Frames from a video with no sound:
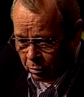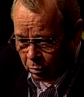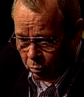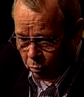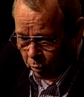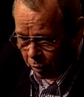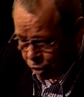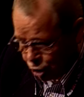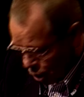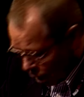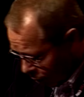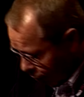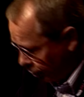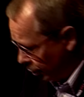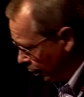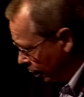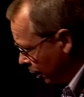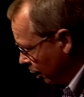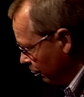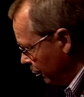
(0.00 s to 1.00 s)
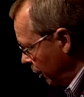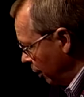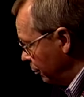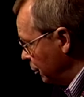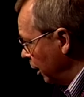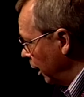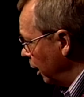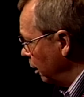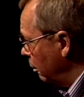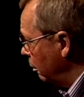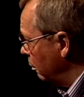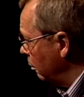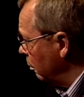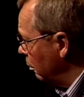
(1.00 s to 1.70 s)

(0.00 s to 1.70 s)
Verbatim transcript: where shelter can be obtained,